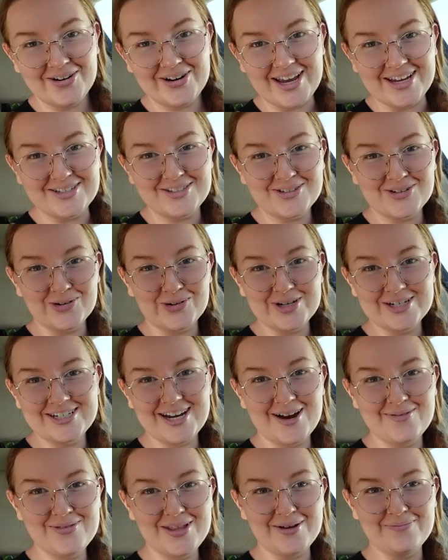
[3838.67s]
Okay, story
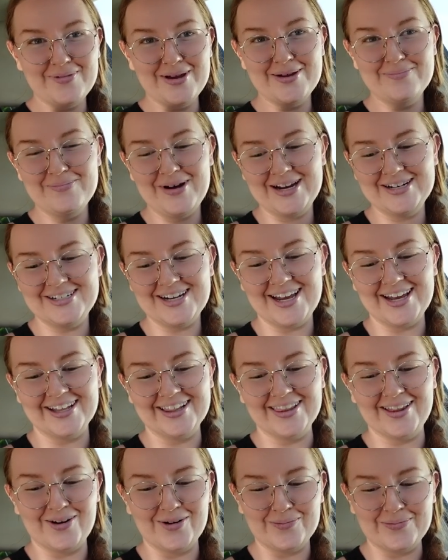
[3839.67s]
time that made my day a
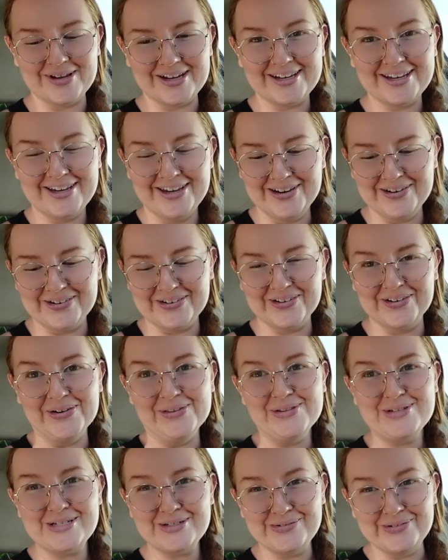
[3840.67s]
little bit cuter
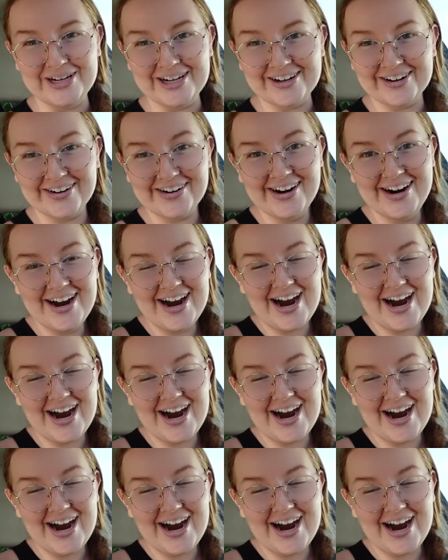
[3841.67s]
and sweeter later.